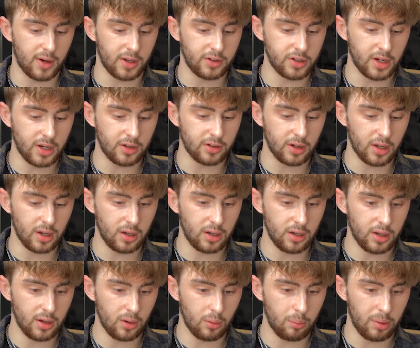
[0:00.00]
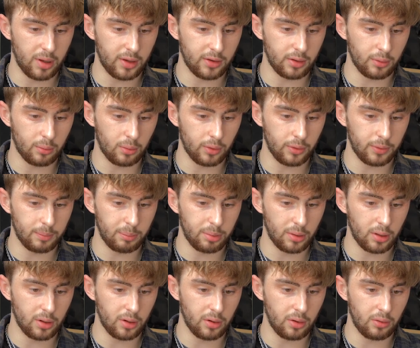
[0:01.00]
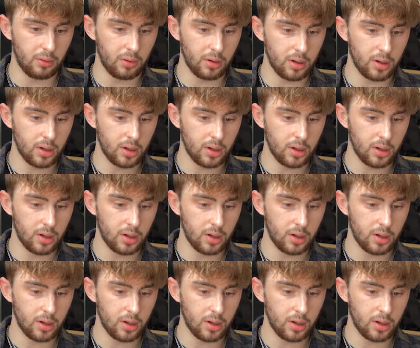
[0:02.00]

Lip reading: I change it a little bit towards blue.